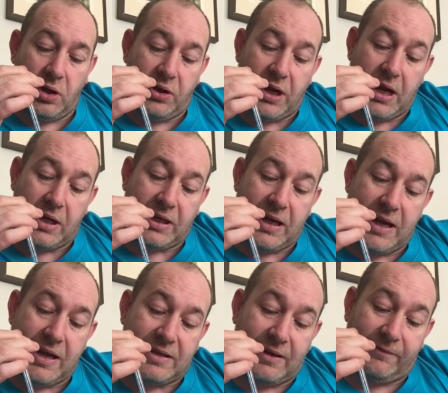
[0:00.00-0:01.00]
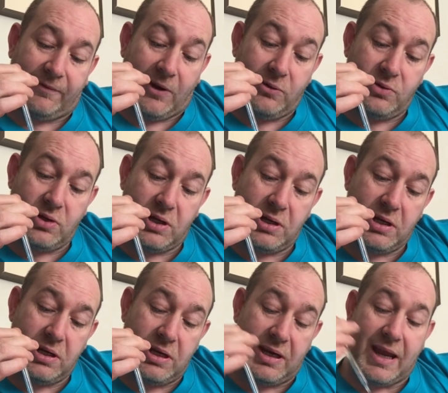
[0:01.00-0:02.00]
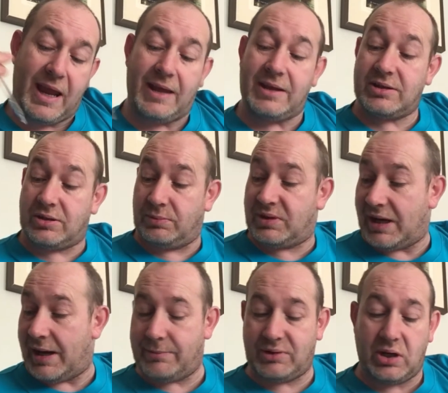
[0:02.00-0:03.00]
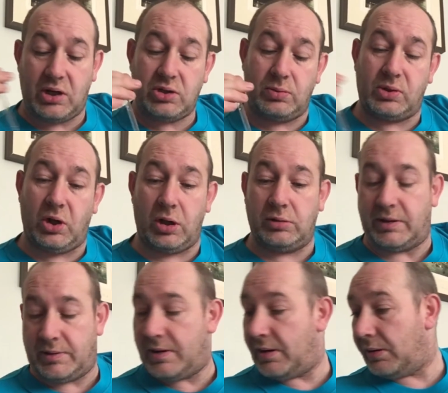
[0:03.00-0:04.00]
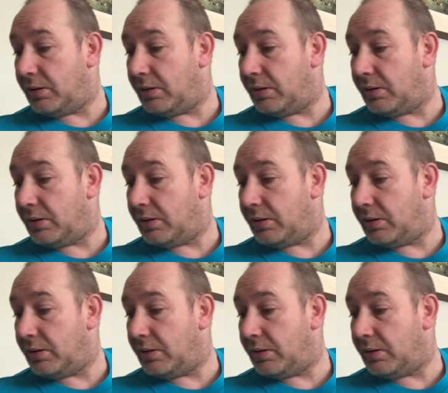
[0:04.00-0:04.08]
on the RDAs I've found. You get sometimes some colouring.